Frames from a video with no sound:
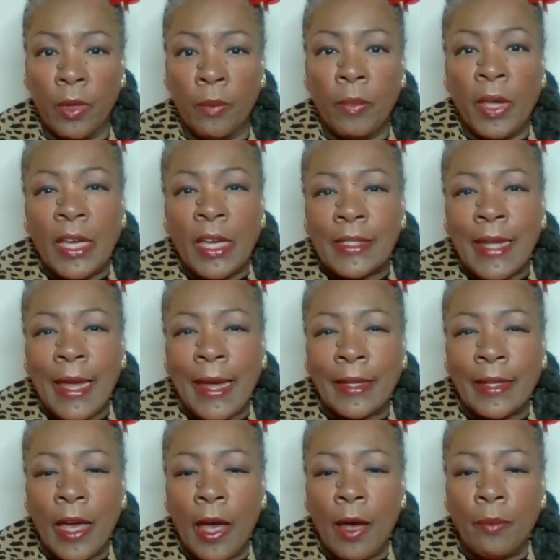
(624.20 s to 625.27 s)
because they
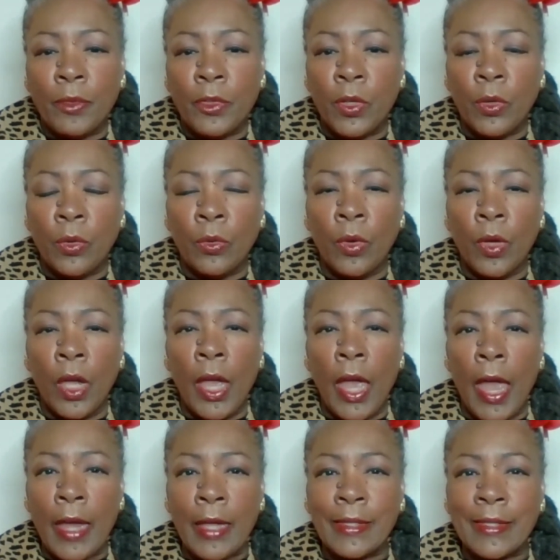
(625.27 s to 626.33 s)
had come to
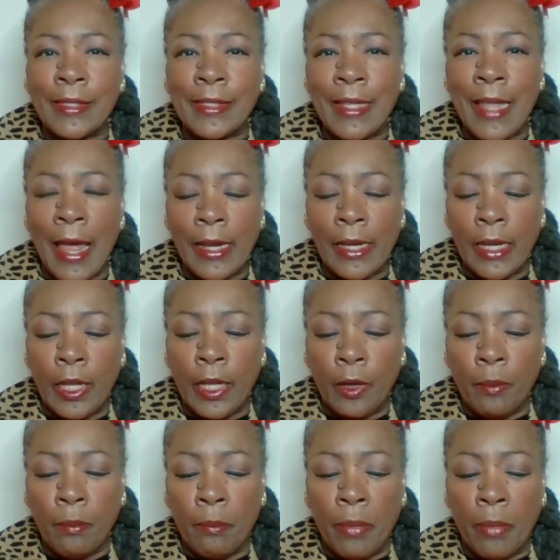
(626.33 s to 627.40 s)
a slightly
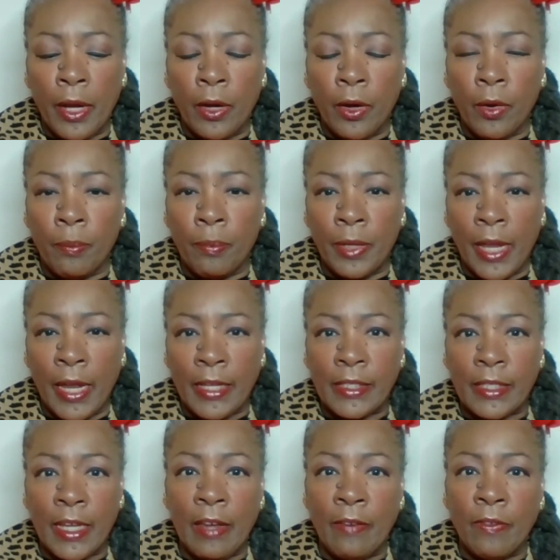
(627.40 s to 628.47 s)
better
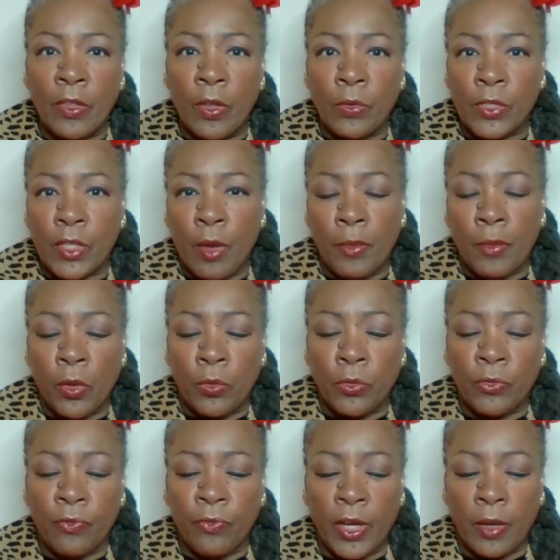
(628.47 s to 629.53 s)
place, even though some of those
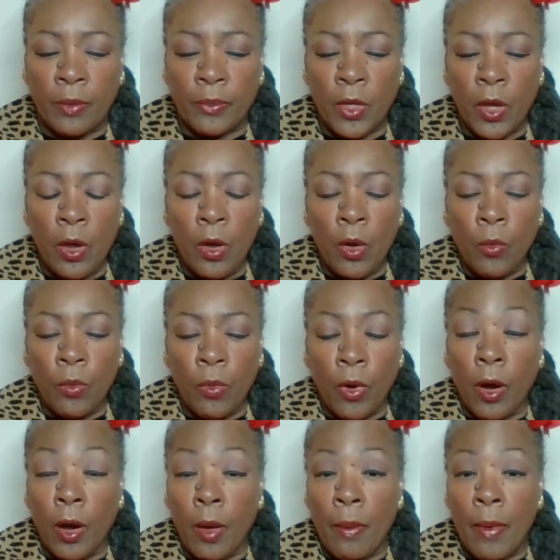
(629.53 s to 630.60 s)
freedoms
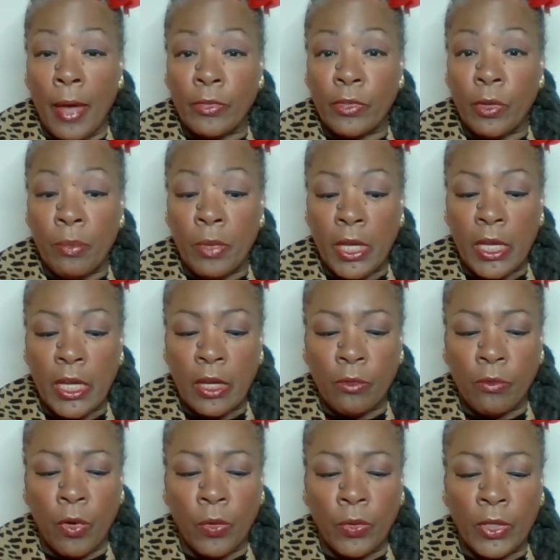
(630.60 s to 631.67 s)
were about to be
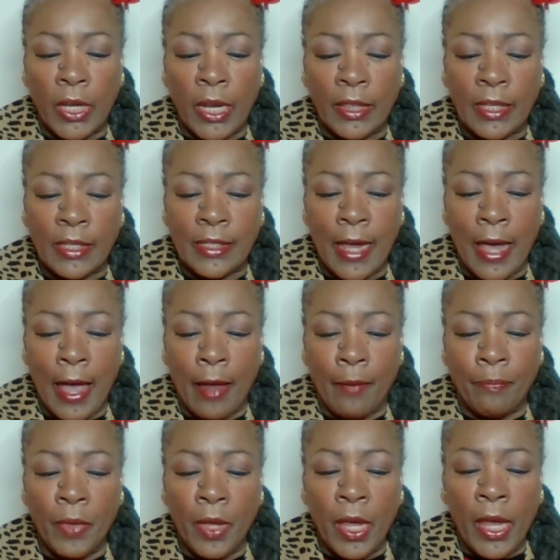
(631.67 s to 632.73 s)
eroded at the
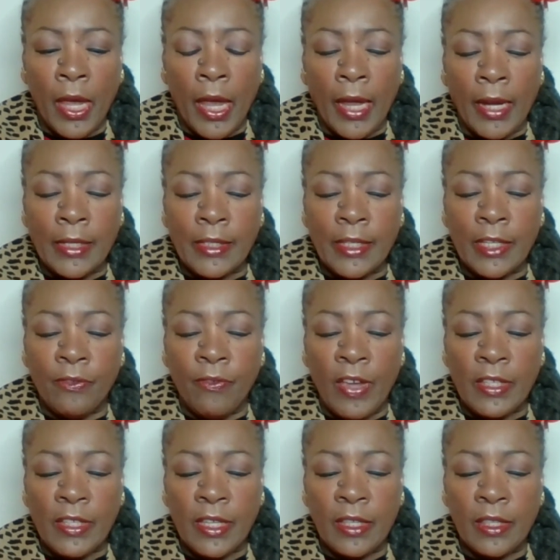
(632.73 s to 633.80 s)
time. And it says,
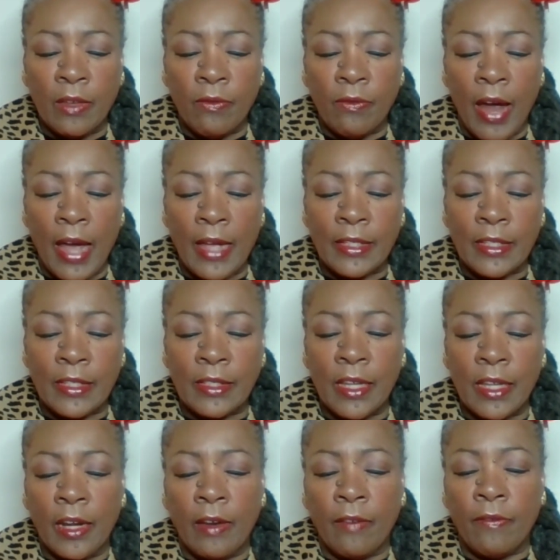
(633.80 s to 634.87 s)
facing the rising
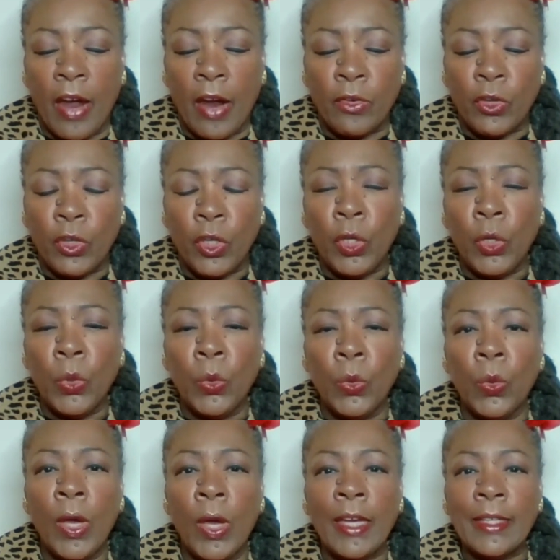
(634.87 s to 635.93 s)
sun of our
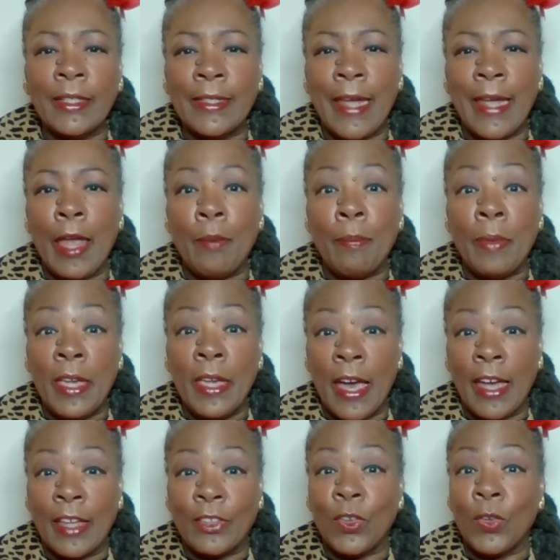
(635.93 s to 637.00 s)
new day
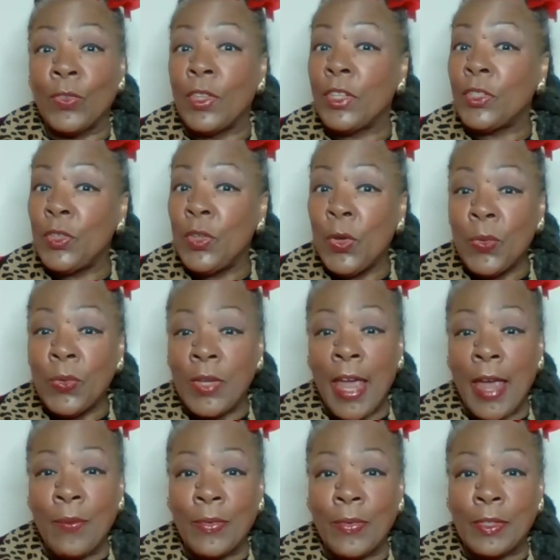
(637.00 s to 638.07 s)
begun. So this new
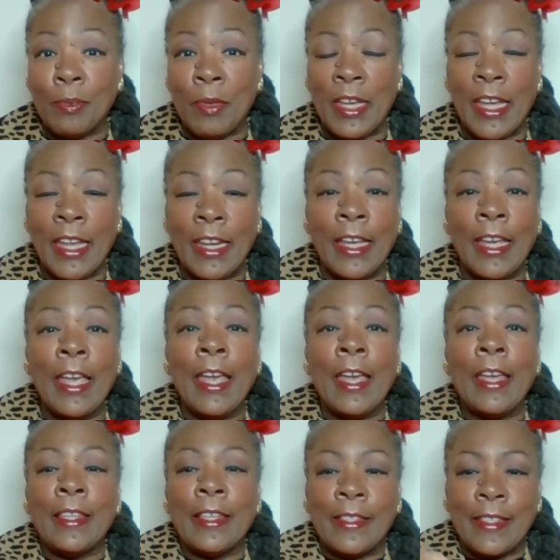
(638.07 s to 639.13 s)
day was beginning.
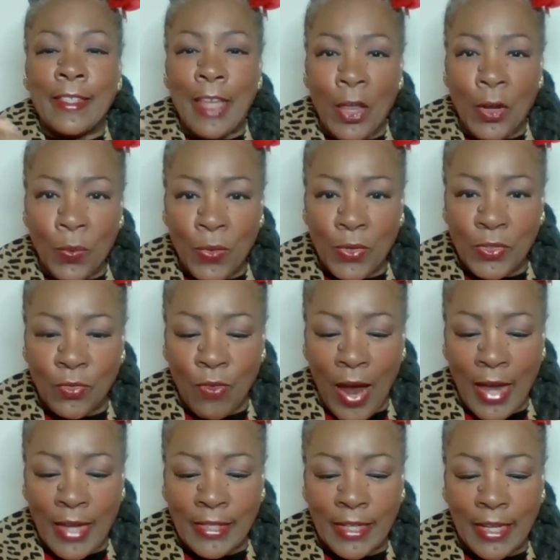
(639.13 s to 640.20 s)
The sun was
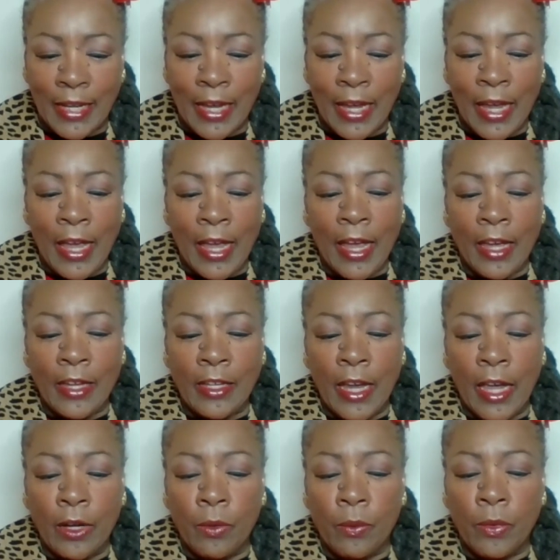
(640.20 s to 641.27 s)
rising, and
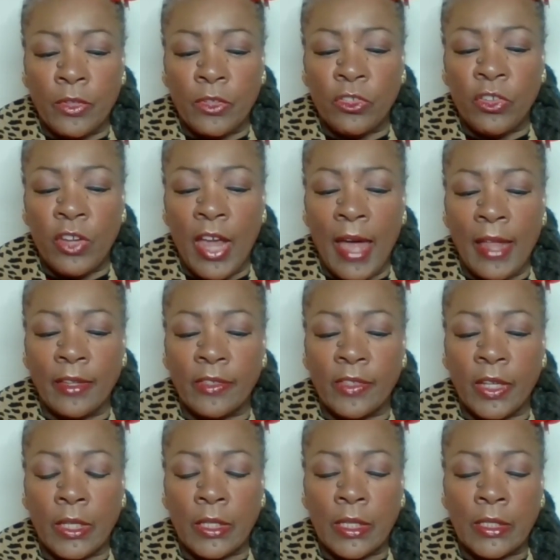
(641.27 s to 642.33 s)
yet it was
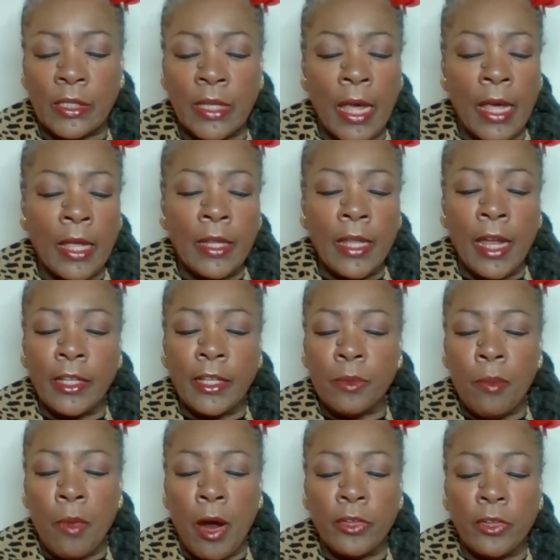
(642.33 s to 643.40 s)
challenging. He says, let us
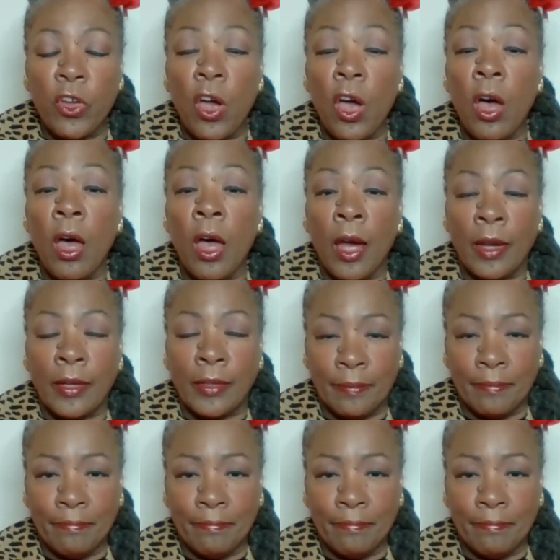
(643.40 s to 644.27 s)
march on